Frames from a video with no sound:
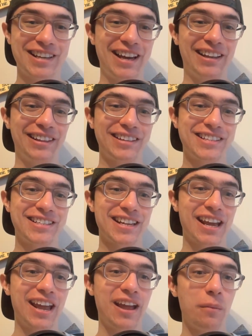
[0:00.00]
And this is
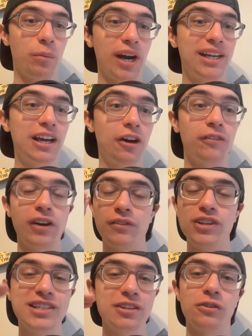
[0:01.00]
a breakdown of
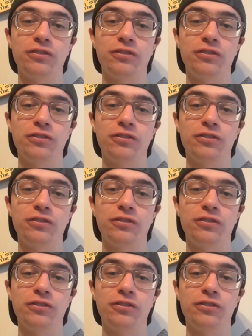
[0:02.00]
every single